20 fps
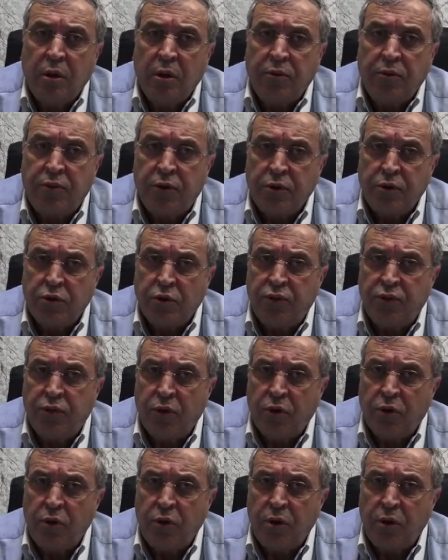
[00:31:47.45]
First of
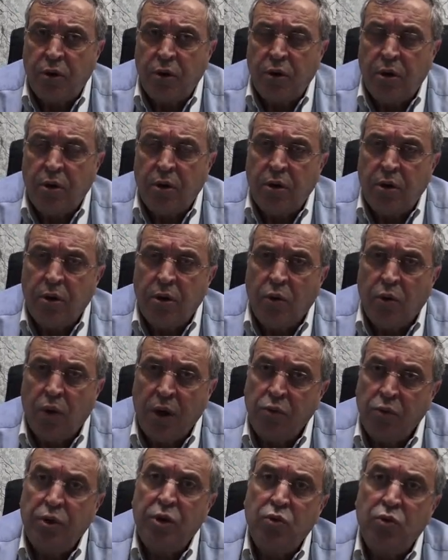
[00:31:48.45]
all,
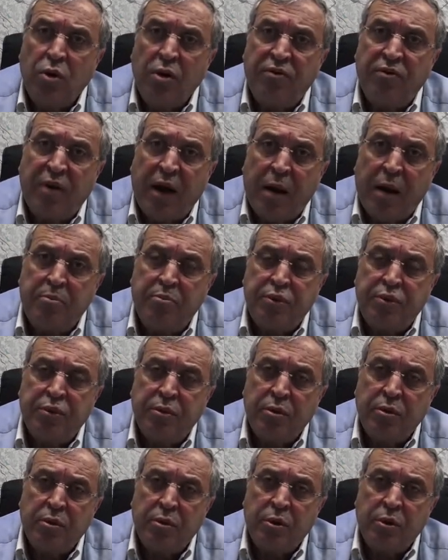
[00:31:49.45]
when we do a flap,
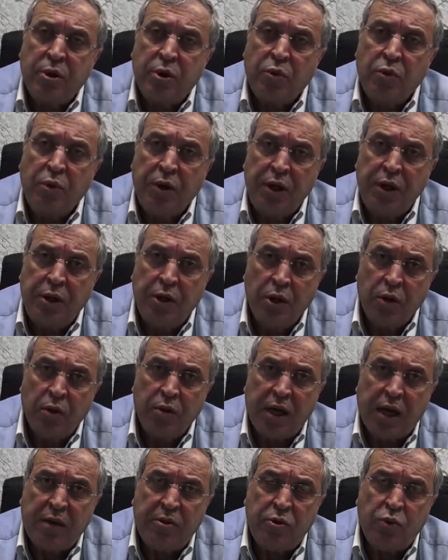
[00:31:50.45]
we know
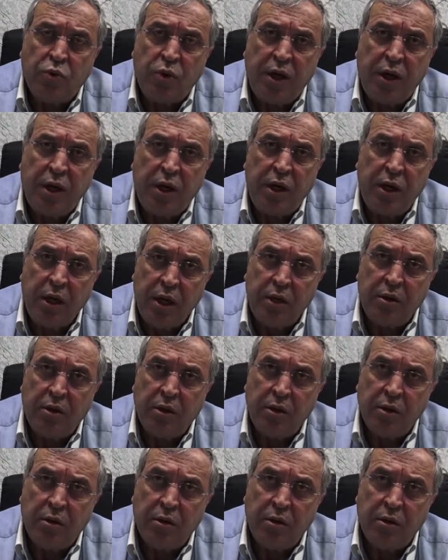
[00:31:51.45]
that we need